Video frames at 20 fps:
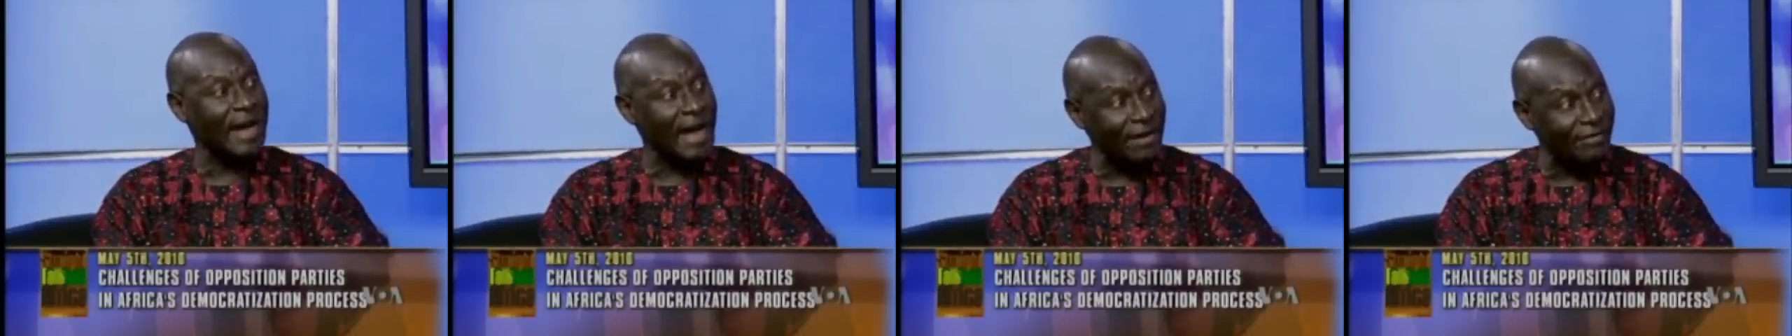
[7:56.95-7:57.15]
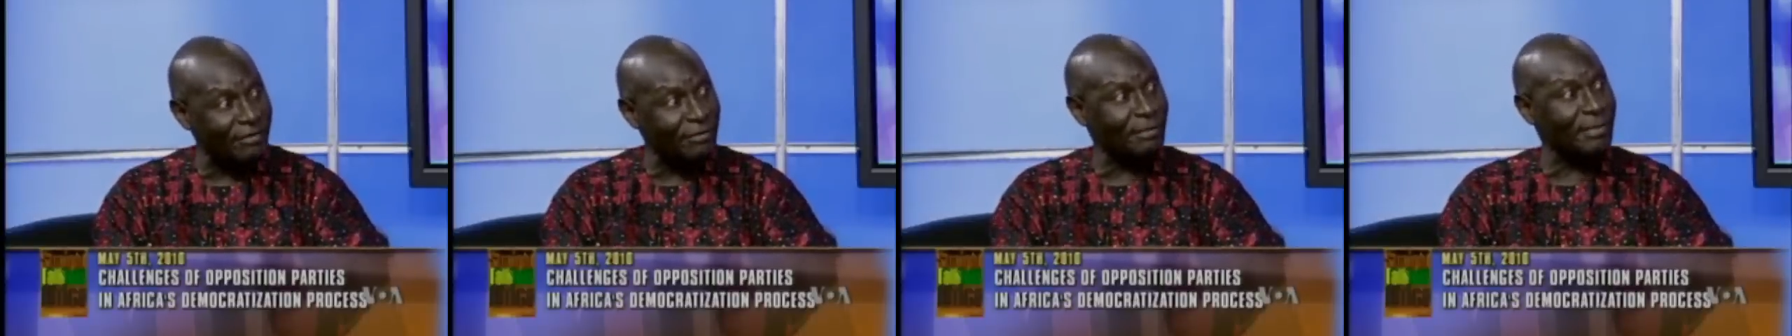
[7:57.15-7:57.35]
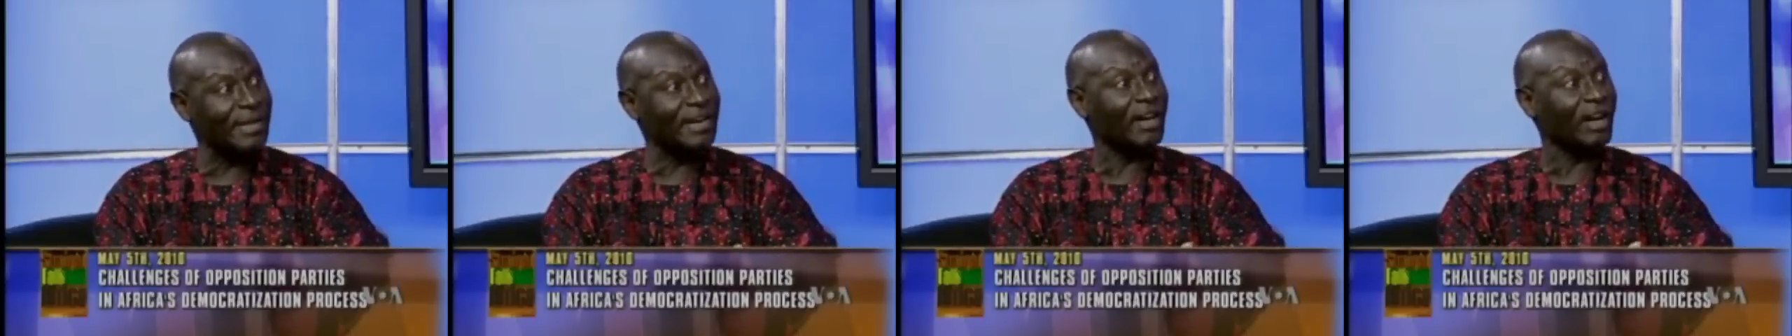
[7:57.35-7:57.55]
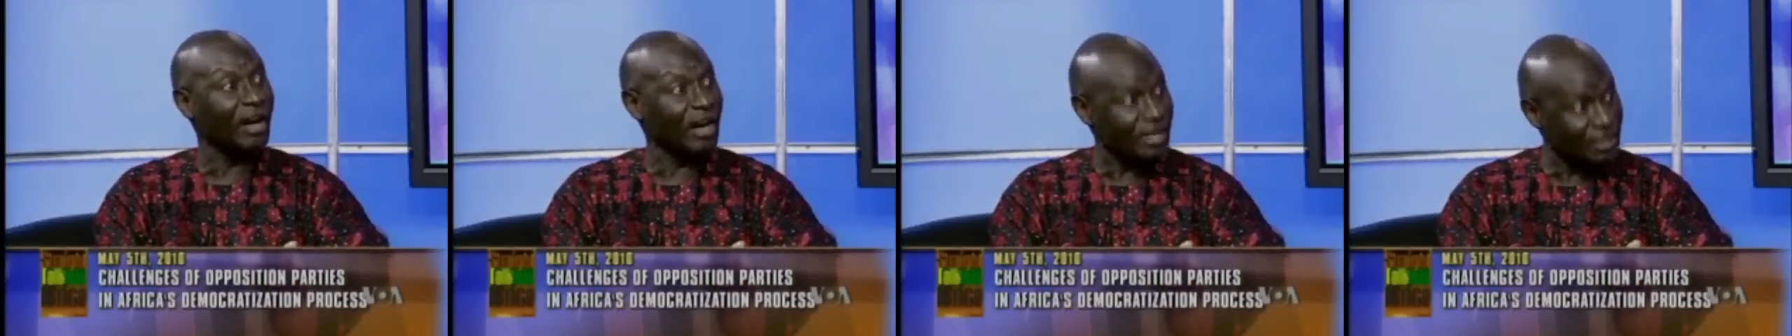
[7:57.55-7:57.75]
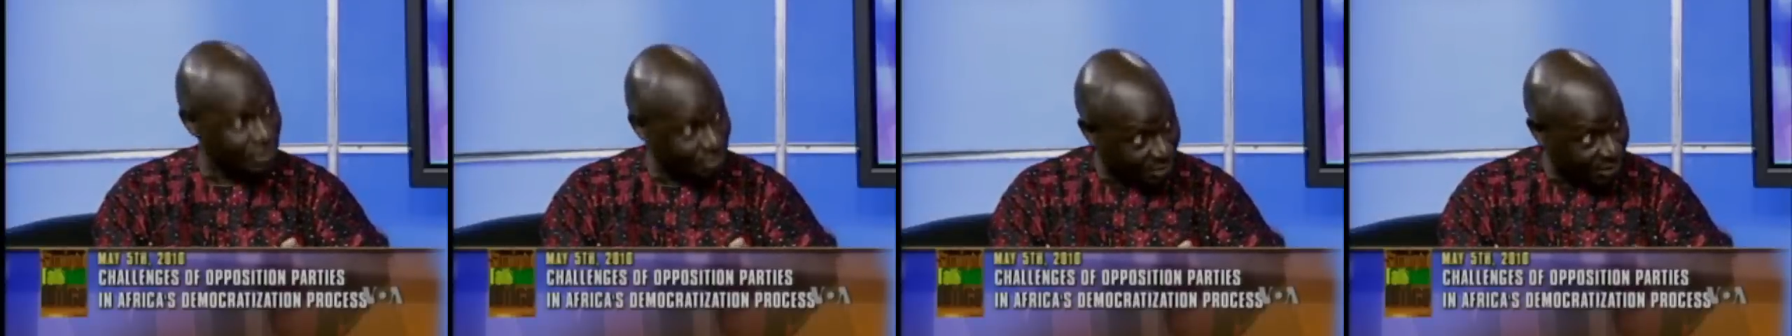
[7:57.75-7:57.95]
government
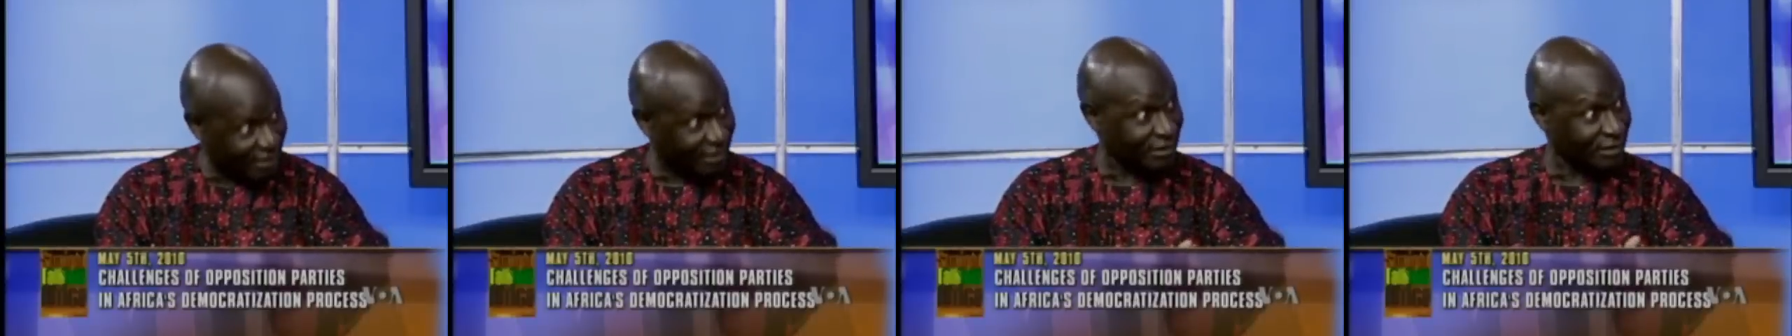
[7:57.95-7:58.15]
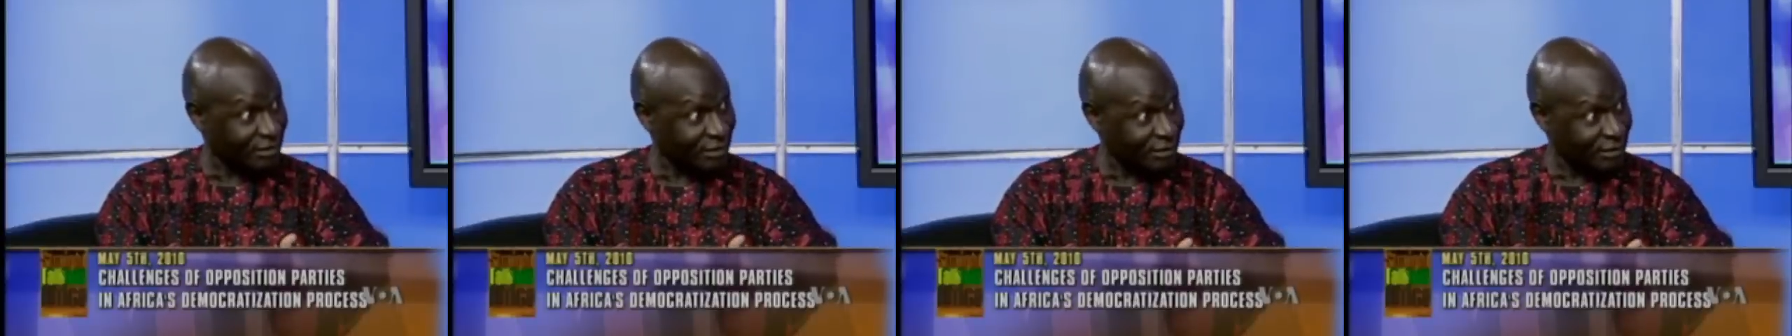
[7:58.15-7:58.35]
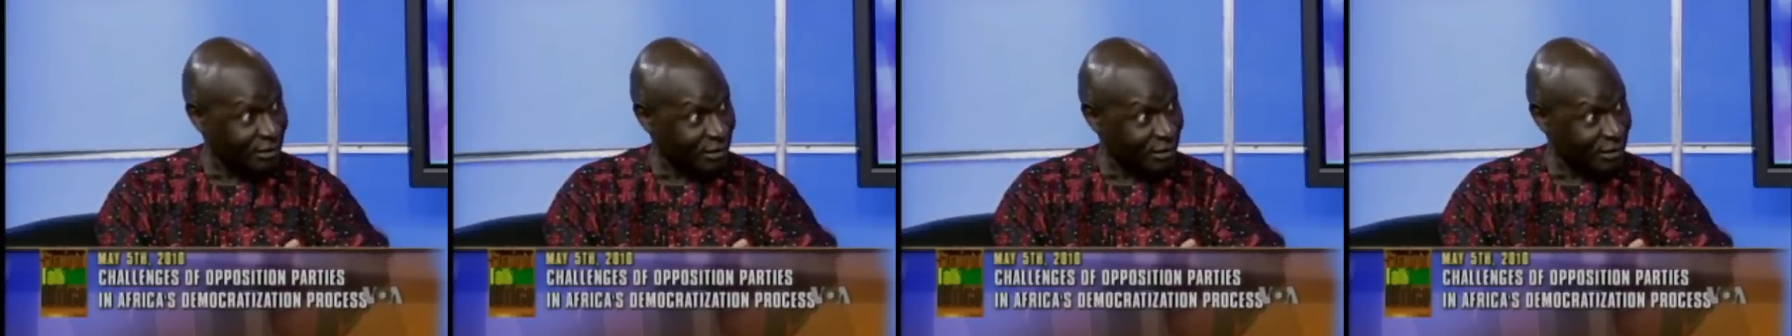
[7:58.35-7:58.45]
hospital